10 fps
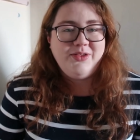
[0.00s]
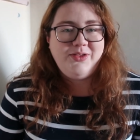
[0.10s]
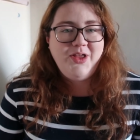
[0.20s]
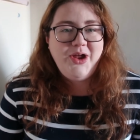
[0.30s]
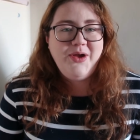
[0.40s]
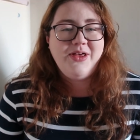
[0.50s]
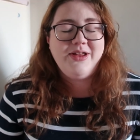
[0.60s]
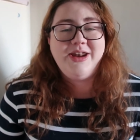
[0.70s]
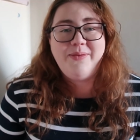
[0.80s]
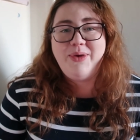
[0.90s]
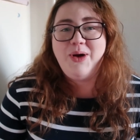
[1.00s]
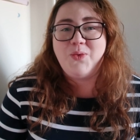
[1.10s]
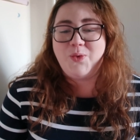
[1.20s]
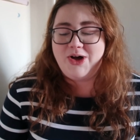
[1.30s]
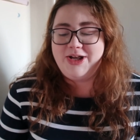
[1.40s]
So number
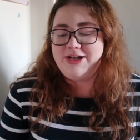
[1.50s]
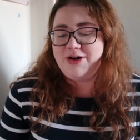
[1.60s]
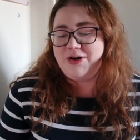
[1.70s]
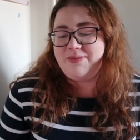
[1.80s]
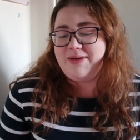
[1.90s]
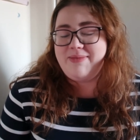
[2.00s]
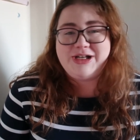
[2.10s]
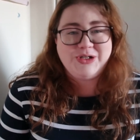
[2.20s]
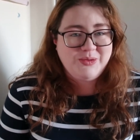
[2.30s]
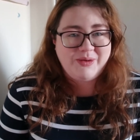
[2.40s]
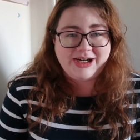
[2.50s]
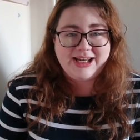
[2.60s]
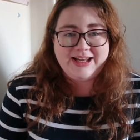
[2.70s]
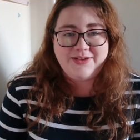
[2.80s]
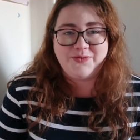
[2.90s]
one on my magical
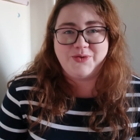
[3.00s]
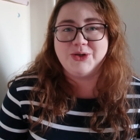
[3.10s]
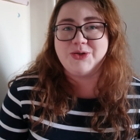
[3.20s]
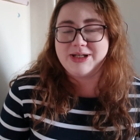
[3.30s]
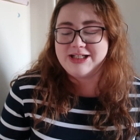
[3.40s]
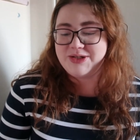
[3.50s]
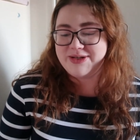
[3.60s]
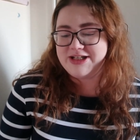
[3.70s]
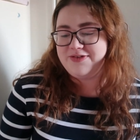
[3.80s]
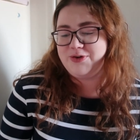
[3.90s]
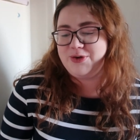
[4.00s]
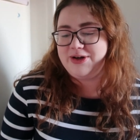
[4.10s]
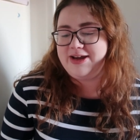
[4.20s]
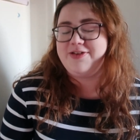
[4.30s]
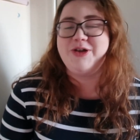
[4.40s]
bucket list for
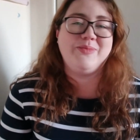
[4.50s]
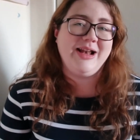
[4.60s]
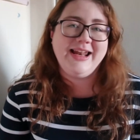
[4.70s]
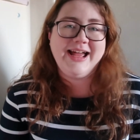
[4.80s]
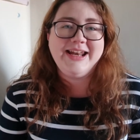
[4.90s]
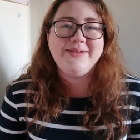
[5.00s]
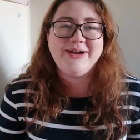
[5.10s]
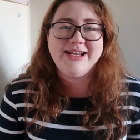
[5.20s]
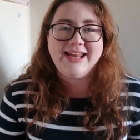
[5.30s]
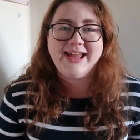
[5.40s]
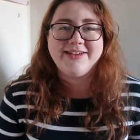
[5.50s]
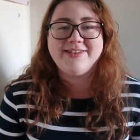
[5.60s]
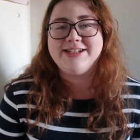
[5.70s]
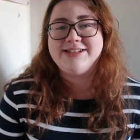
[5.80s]
2024 is to plan my next